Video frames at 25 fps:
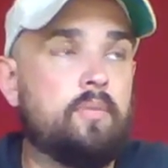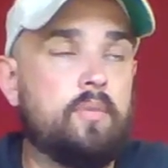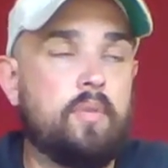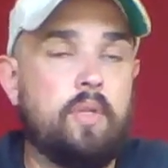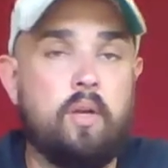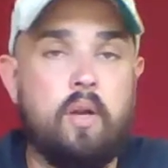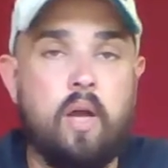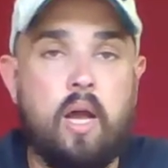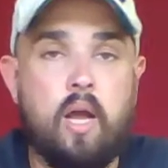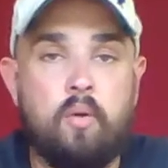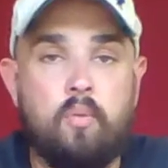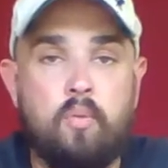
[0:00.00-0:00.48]
I
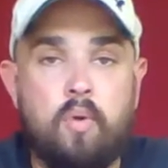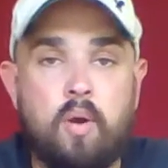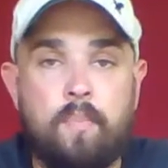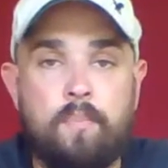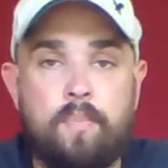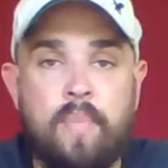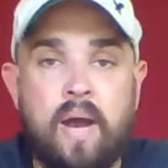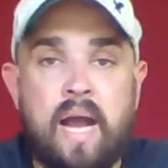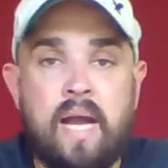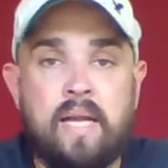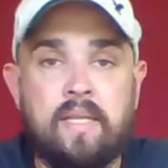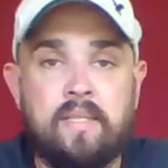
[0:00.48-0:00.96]
don't want to
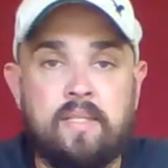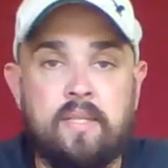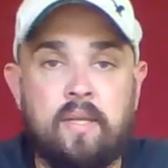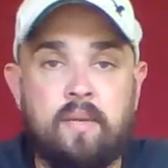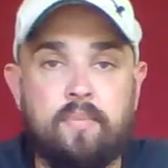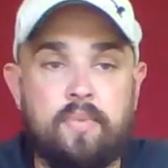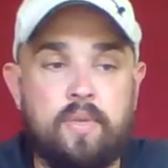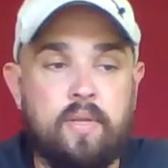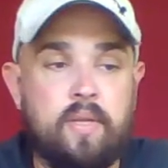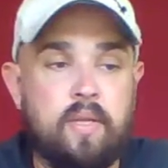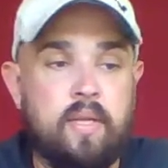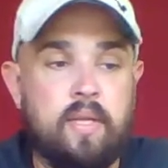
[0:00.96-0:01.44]
buy
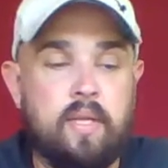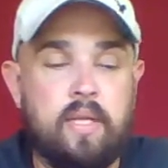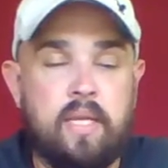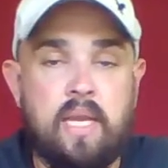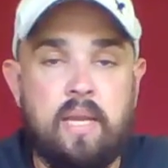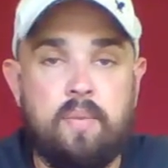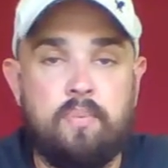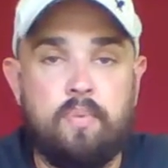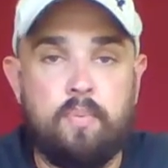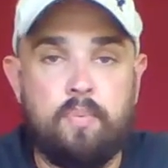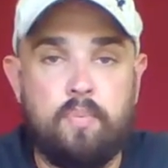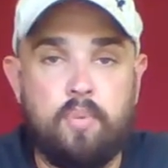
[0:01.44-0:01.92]
something and
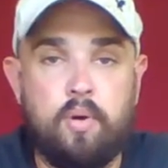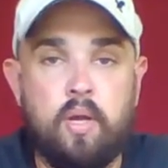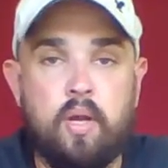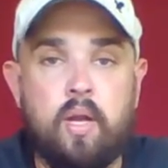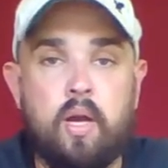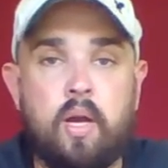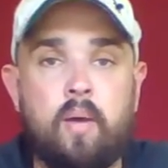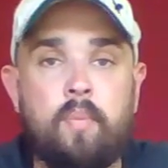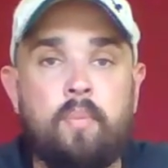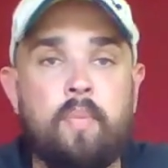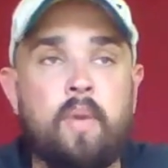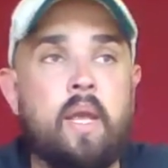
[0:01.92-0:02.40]
keep it put
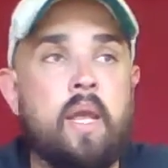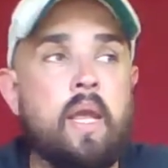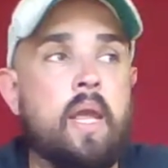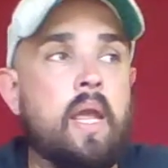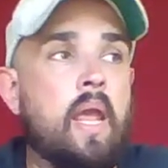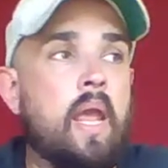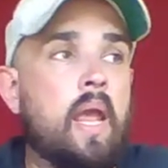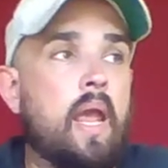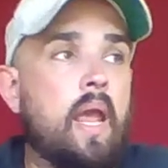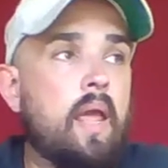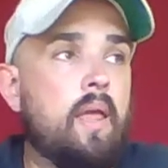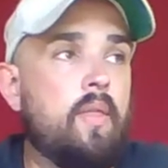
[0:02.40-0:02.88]
up,
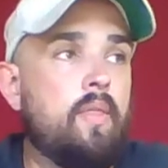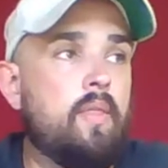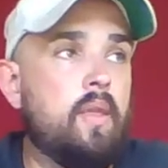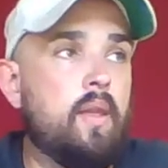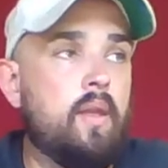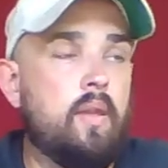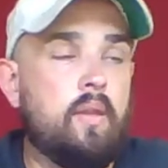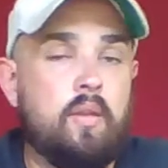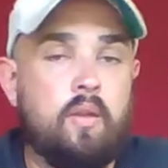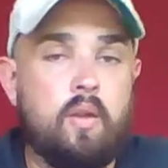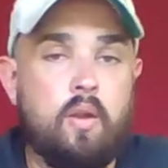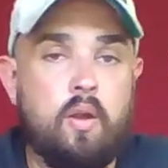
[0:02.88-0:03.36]
and
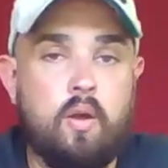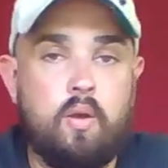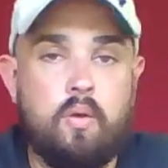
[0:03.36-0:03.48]
then